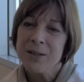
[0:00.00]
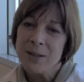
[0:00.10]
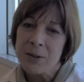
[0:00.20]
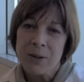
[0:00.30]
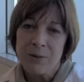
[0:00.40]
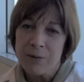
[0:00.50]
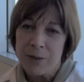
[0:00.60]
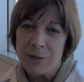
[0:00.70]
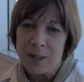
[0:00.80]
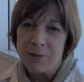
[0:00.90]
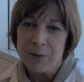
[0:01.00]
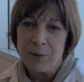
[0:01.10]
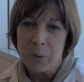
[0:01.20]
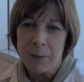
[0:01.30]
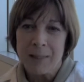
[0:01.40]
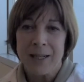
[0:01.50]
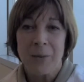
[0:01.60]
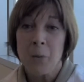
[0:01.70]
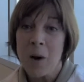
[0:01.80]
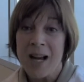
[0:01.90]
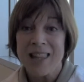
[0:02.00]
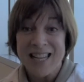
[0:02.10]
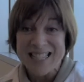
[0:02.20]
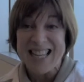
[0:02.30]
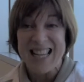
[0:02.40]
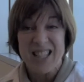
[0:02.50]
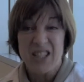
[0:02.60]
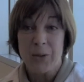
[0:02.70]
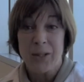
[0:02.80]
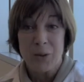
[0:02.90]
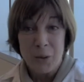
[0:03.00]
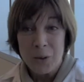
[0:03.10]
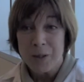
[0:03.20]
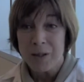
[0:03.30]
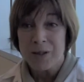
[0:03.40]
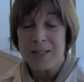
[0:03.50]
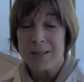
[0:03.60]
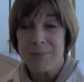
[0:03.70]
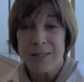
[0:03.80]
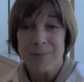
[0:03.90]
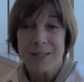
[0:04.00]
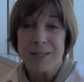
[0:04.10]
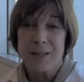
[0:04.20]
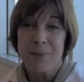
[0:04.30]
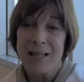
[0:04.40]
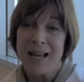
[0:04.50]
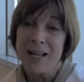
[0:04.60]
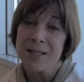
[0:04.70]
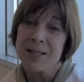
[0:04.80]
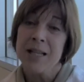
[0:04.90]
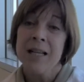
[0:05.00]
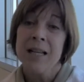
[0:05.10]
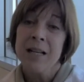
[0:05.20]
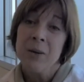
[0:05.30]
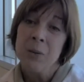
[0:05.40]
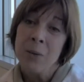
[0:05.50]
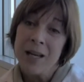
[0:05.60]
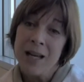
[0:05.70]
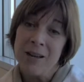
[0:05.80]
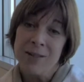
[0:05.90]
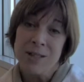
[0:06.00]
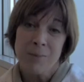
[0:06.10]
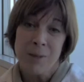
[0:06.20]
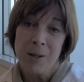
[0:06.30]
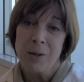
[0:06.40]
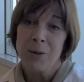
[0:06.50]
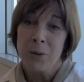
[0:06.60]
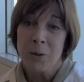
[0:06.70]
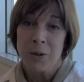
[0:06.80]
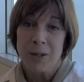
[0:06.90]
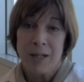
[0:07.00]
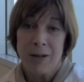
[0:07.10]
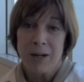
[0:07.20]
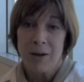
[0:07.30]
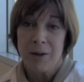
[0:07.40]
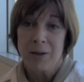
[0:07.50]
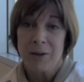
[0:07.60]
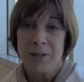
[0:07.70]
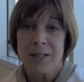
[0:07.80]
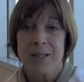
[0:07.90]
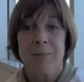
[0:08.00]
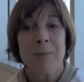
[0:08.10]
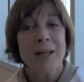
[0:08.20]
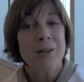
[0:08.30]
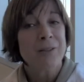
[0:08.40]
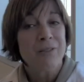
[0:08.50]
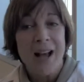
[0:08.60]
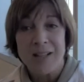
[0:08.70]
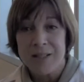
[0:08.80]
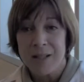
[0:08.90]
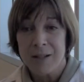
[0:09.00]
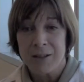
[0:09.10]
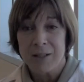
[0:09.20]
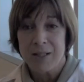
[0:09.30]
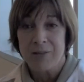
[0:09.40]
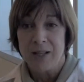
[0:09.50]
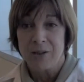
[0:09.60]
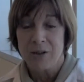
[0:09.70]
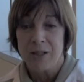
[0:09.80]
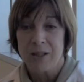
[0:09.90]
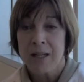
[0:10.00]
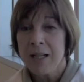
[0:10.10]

so confusing for women and why they tend to ignore their symptoms is because we have smaller coronary arteries, microvascular dysfunction.